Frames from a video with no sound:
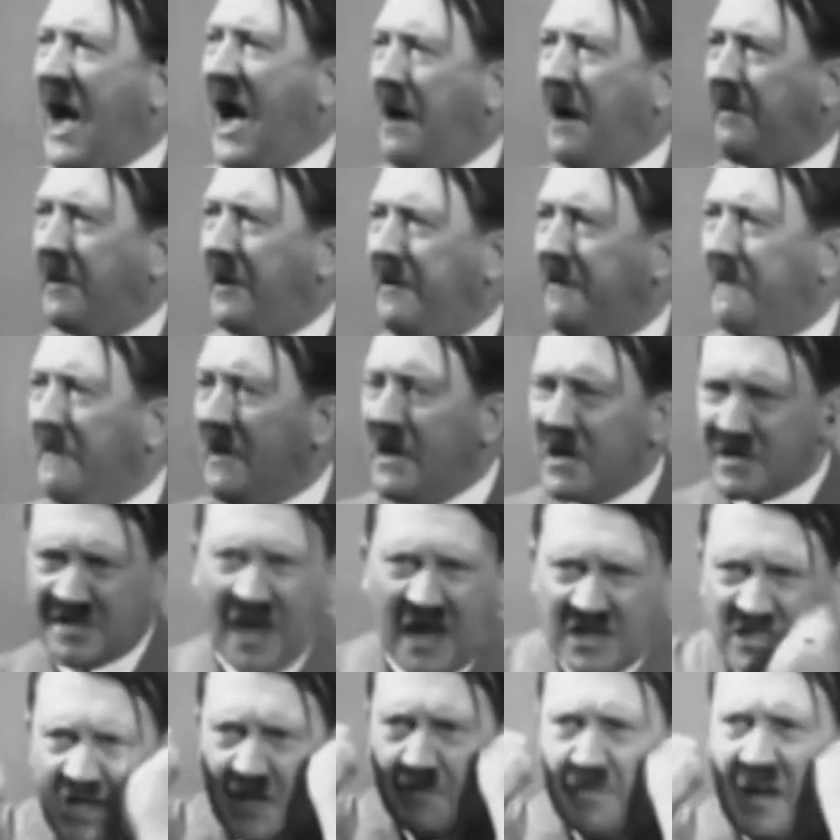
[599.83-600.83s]

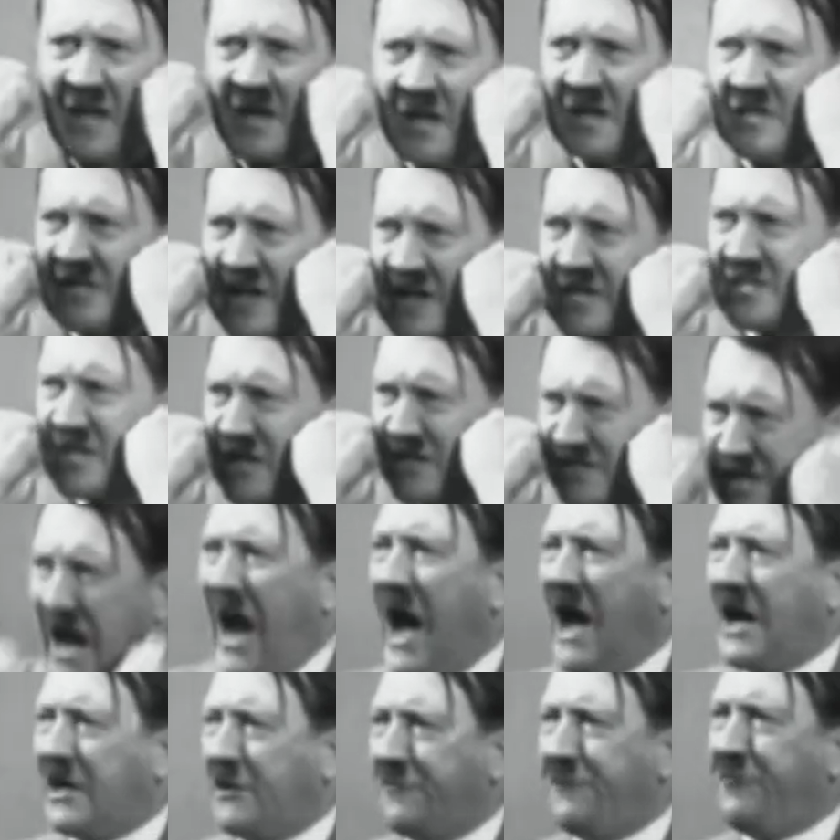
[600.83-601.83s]
establishing a
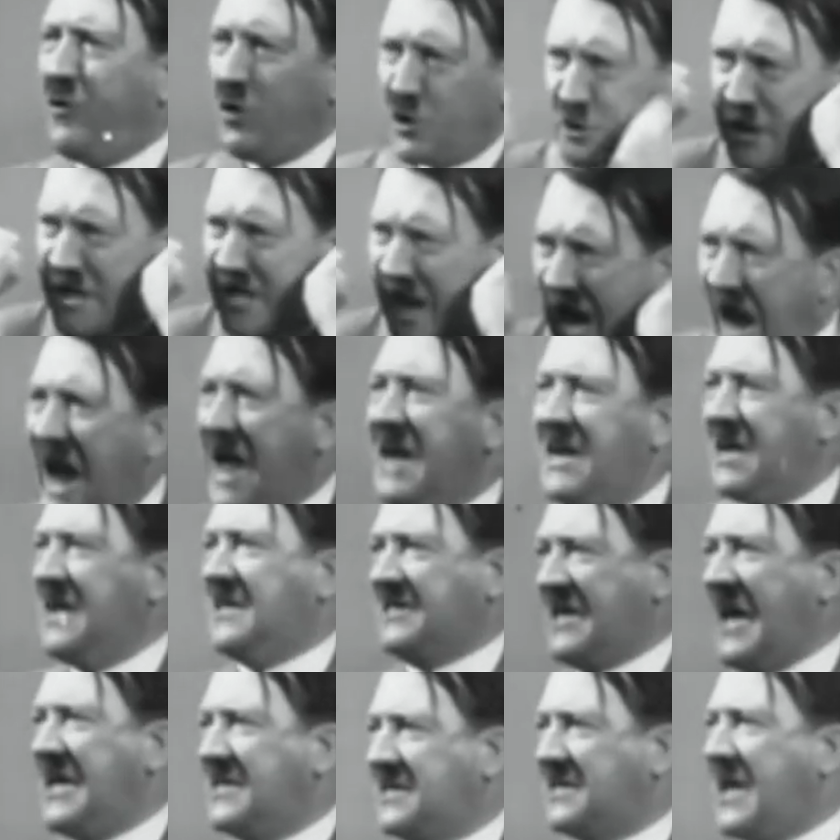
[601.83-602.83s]
self-sufficient and
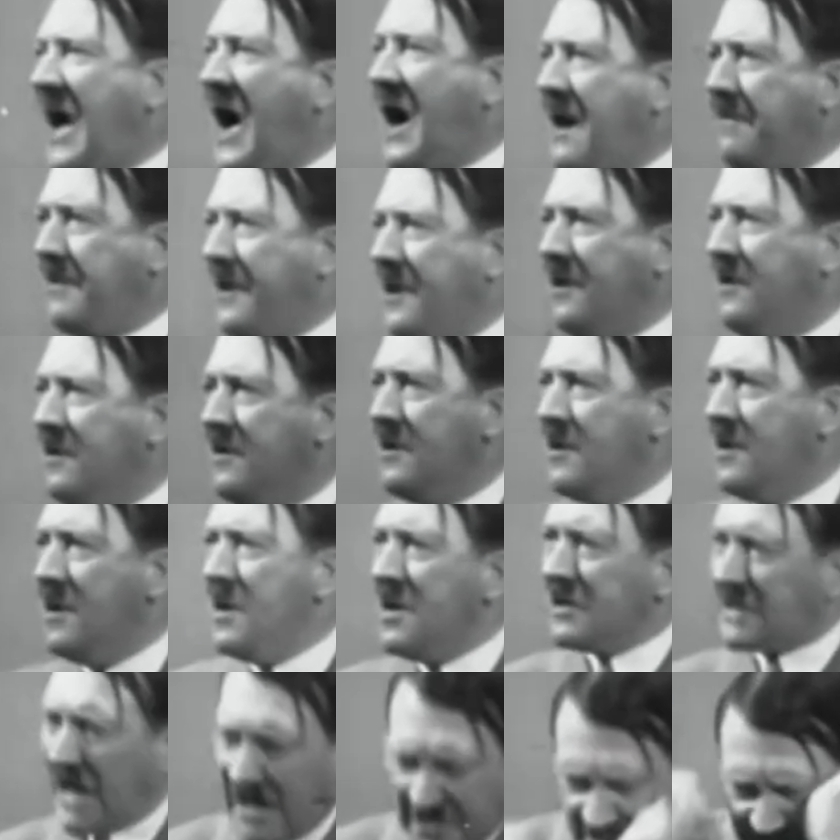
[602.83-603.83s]
prosperous
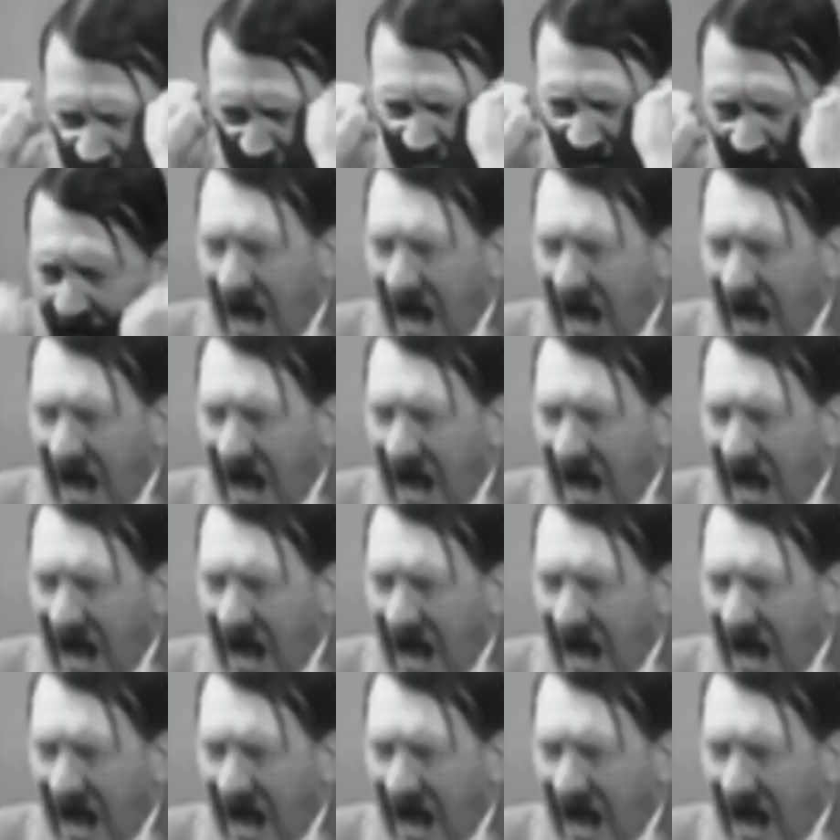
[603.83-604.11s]
economy that